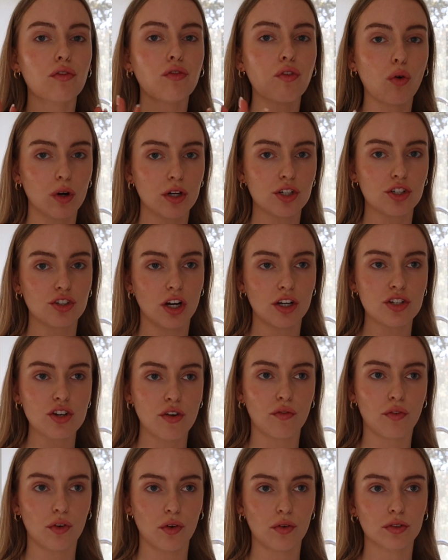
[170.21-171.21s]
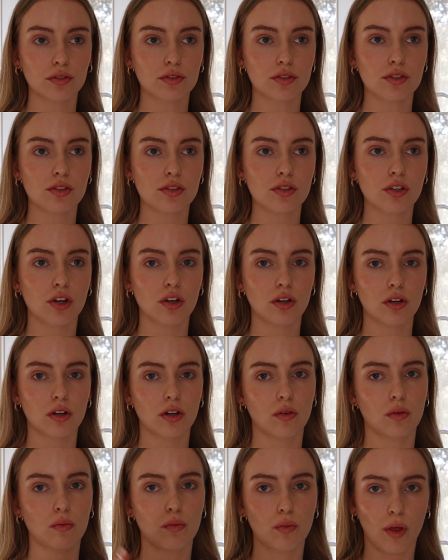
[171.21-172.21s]
4 stretch and folds
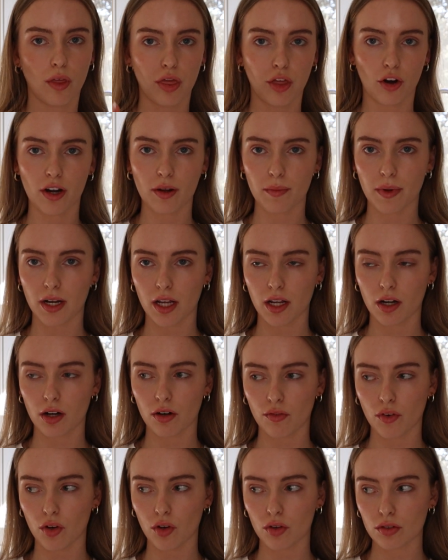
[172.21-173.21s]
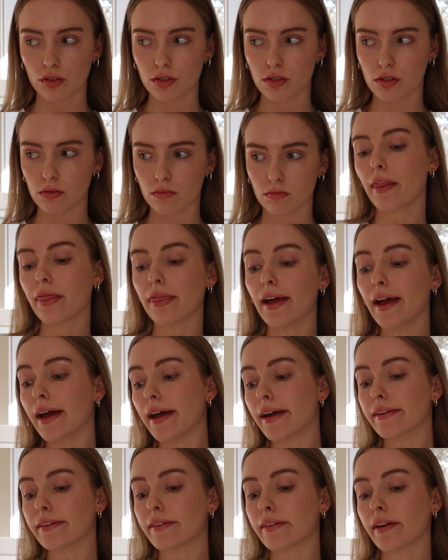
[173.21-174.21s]
with 30-minute intervals. And
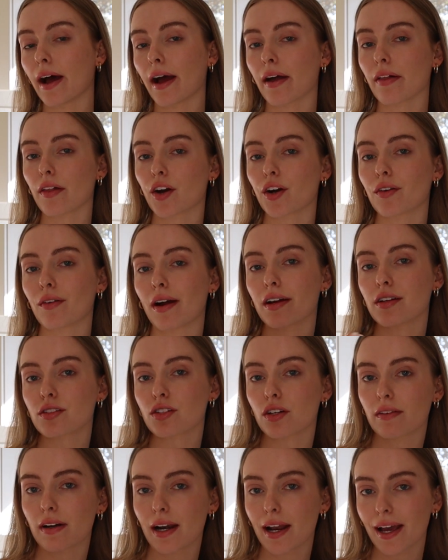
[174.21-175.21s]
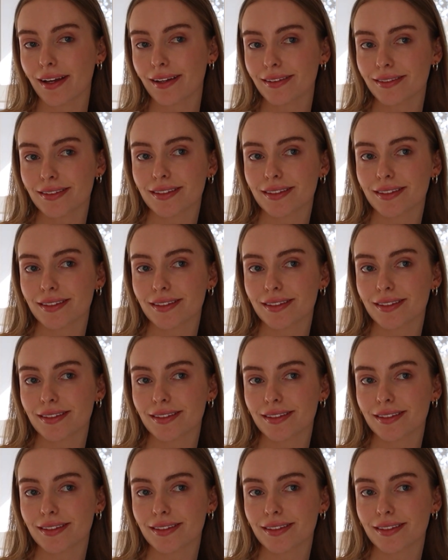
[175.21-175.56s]
then I let her rise overnight.